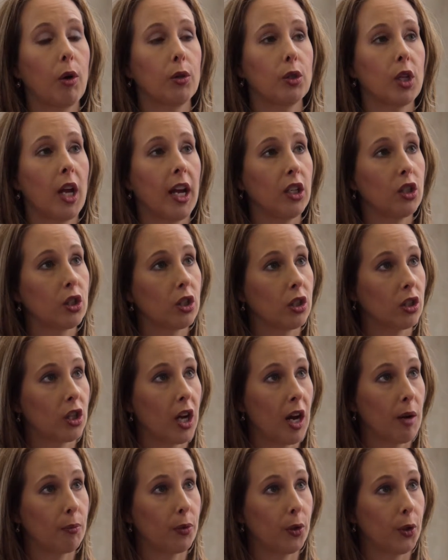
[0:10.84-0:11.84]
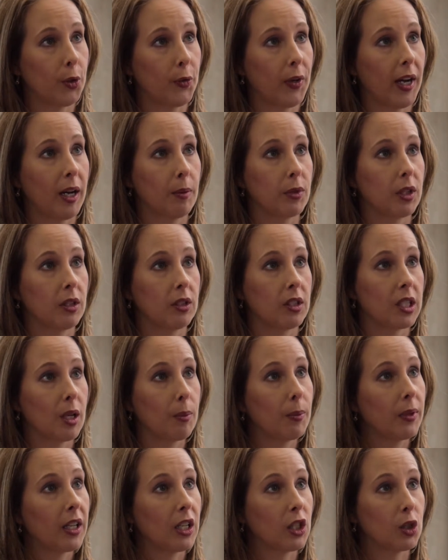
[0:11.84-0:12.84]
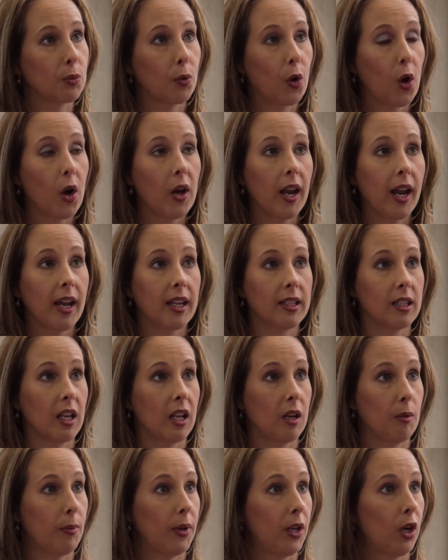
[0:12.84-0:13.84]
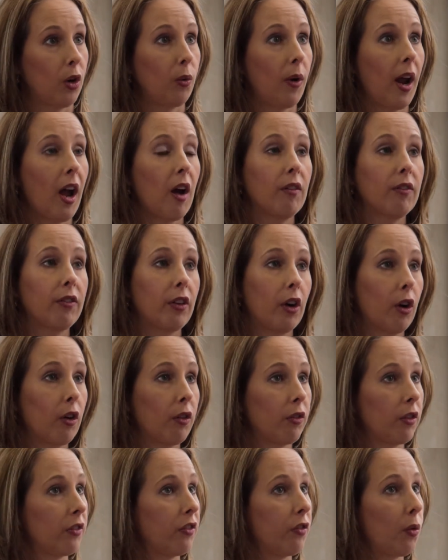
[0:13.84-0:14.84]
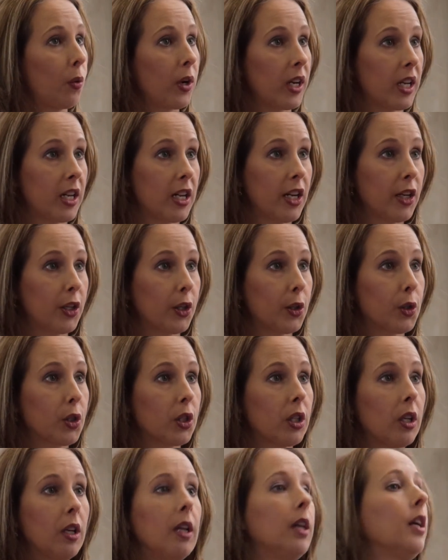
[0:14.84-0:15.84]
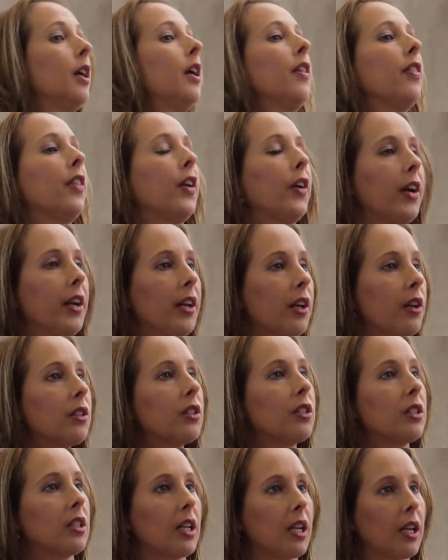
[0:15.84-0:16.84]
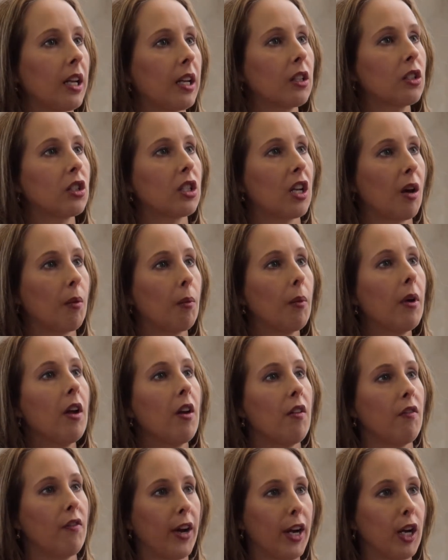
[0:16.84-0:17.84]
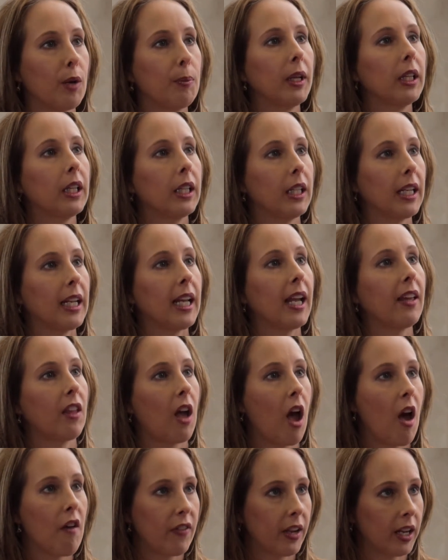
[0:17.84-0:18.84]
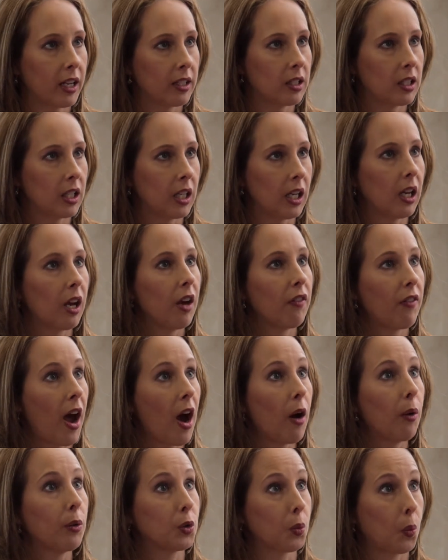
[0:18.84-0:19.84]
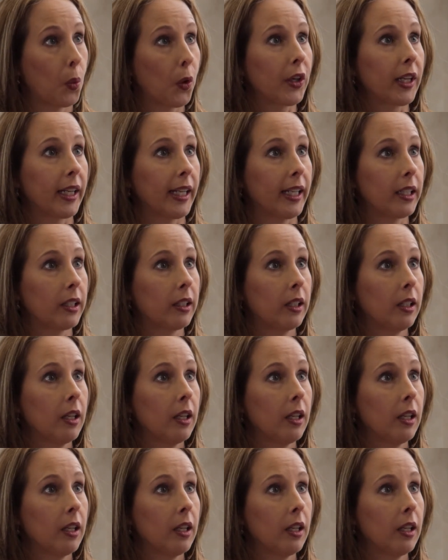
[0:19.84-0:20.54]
rotation type programs and some of these products that have been around for over 40 years, there is seeing some variability in the efficacy of how it's working.